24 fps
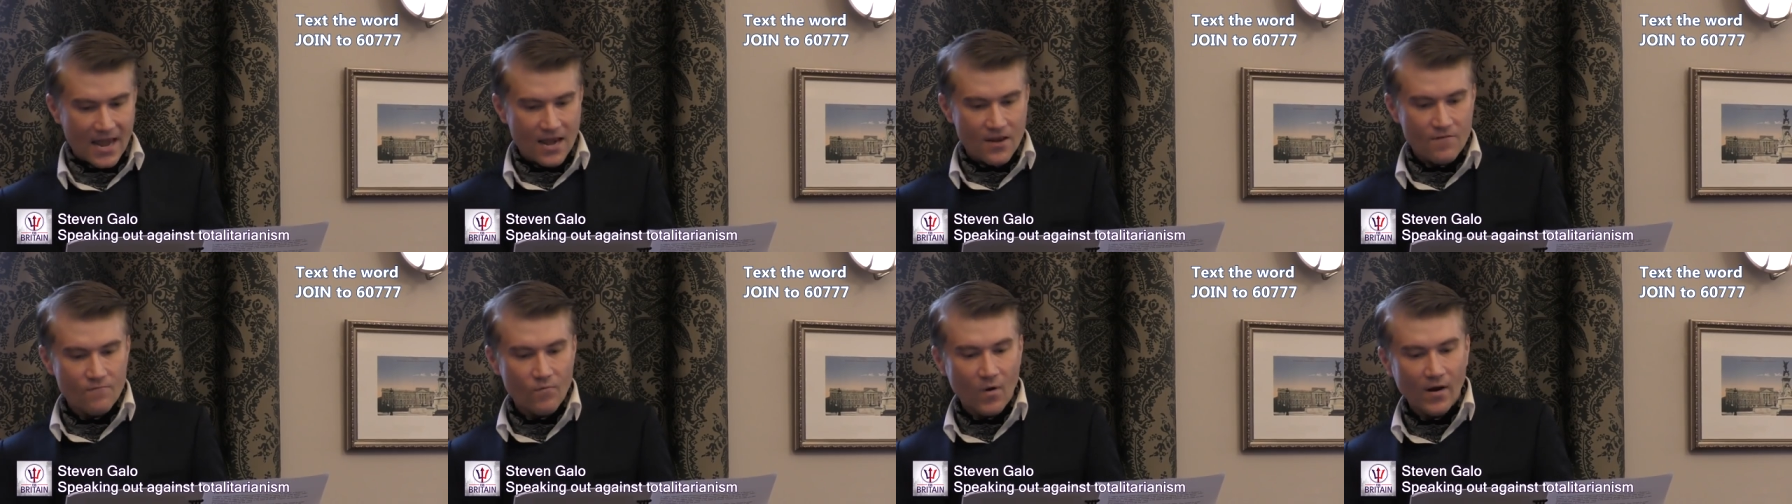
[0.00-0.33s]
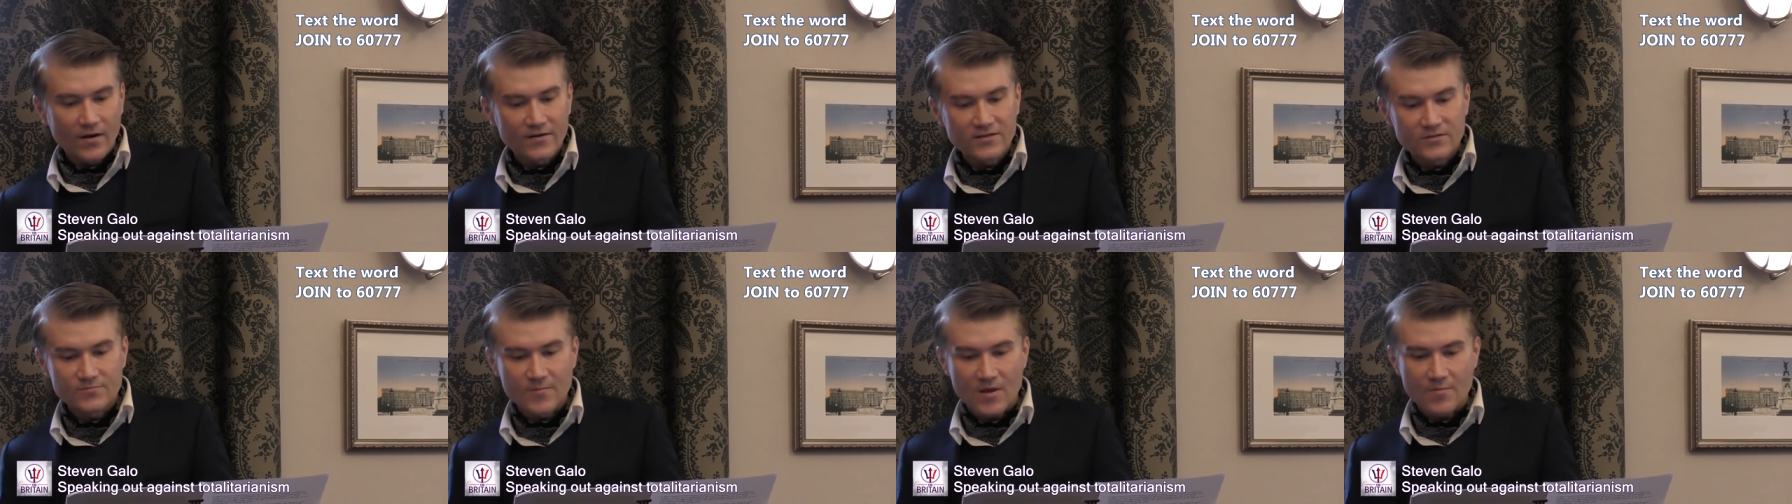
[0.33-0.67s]
and
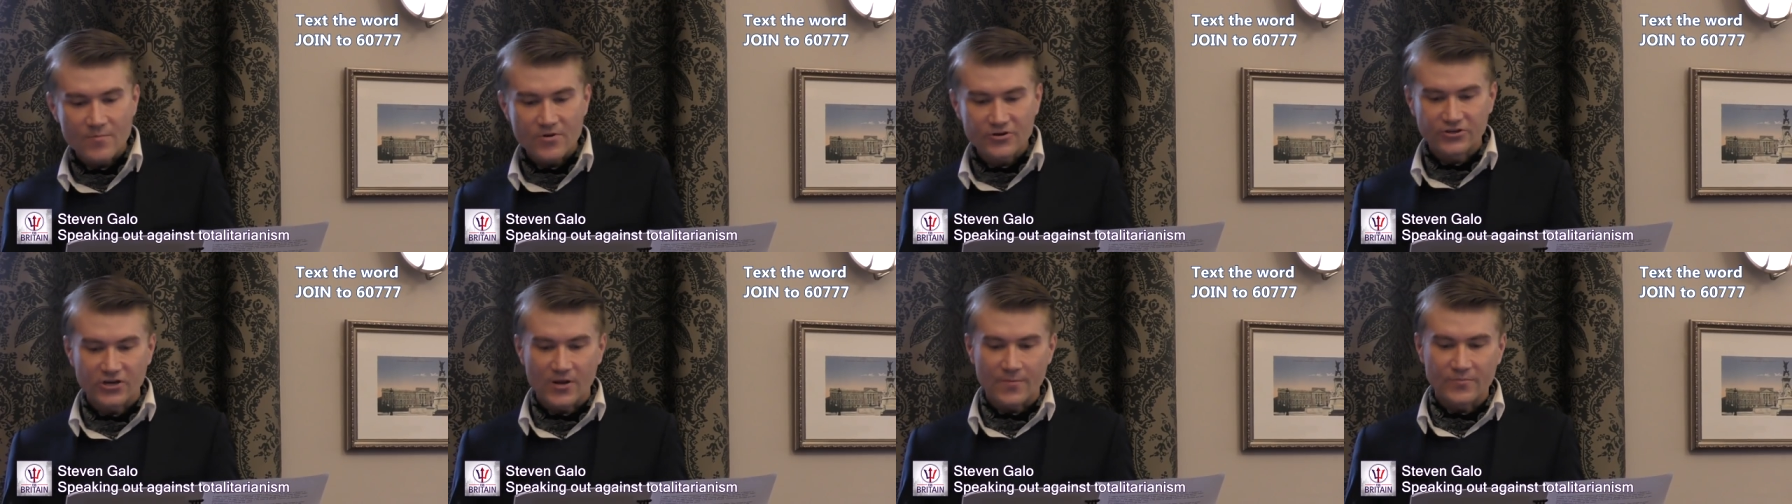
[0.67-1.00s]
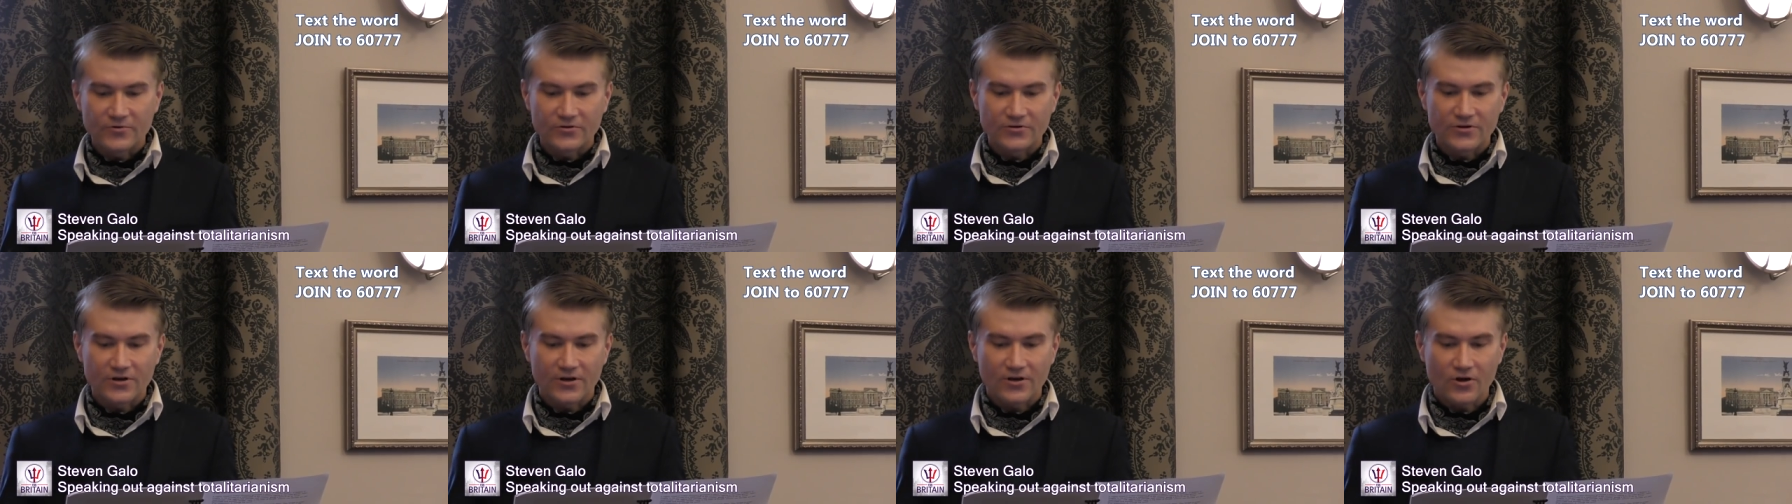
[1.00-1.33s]
one's
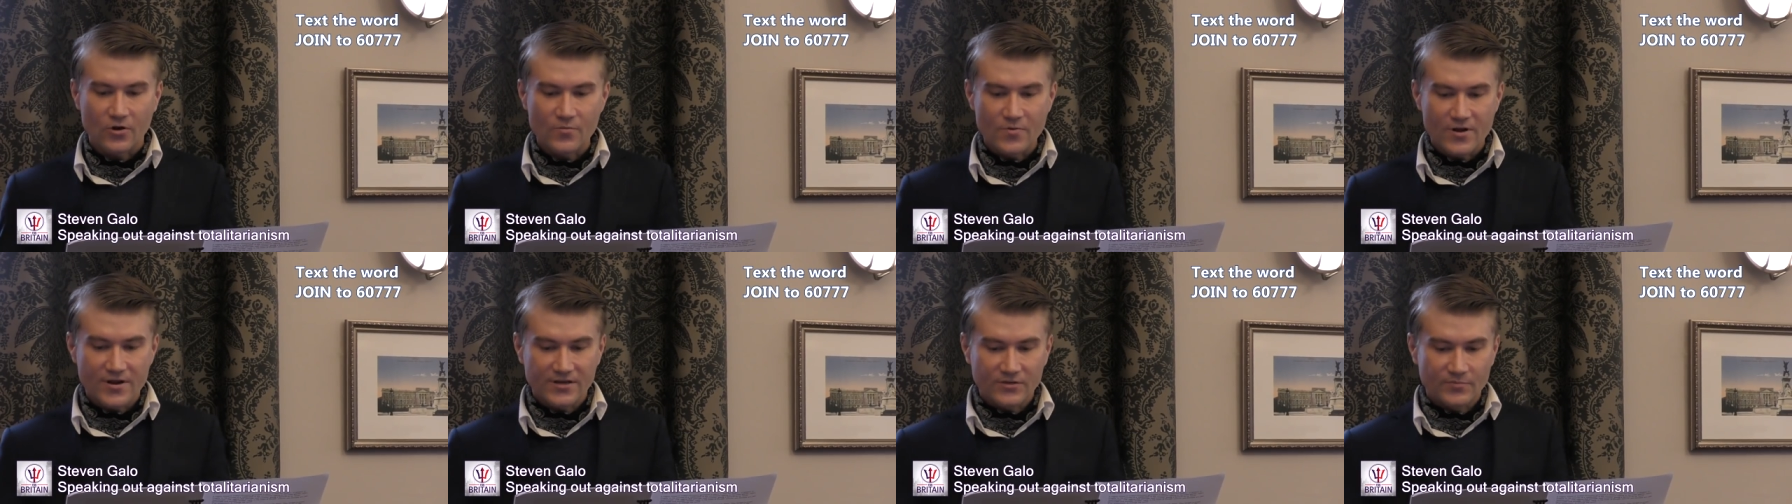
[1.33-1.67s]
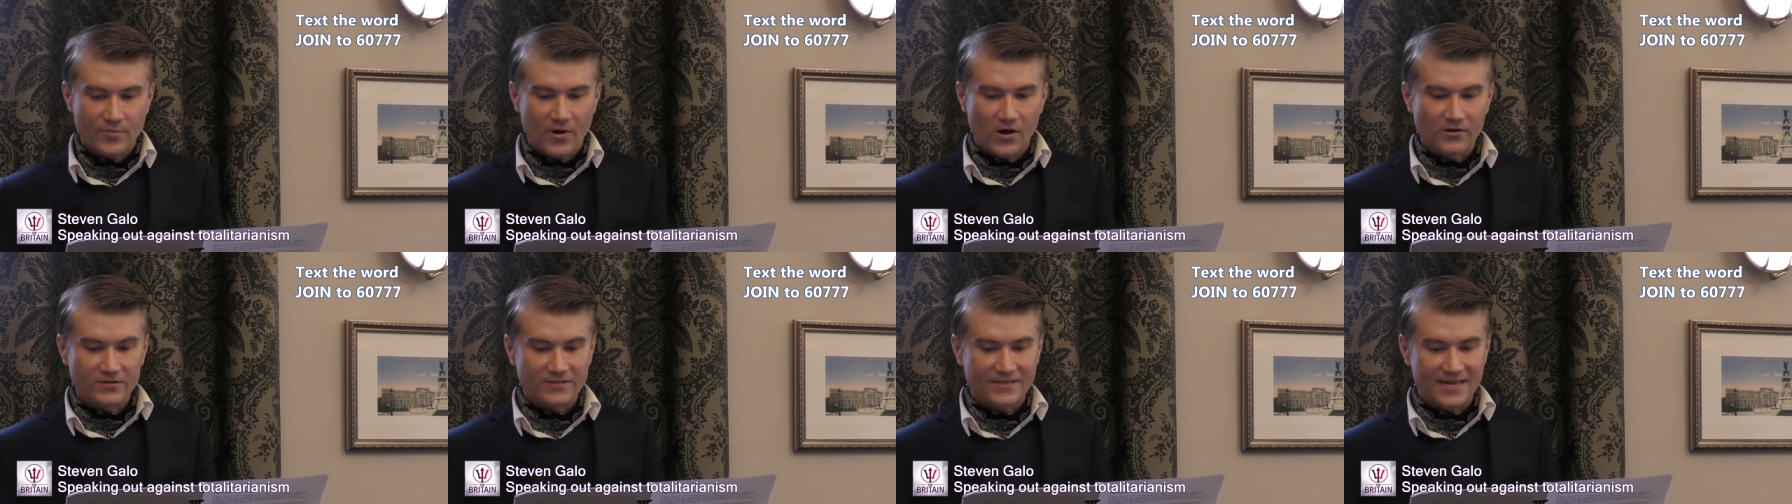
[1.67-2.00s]
membership to the Communist
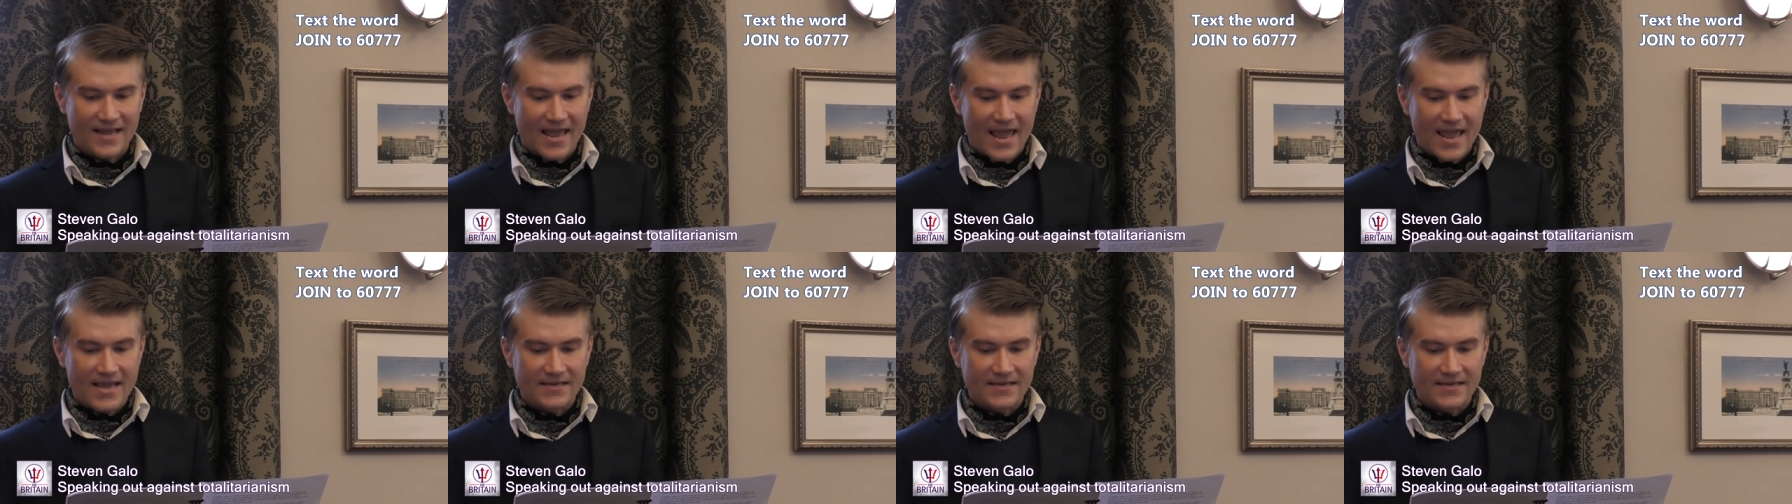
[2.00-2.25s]
Party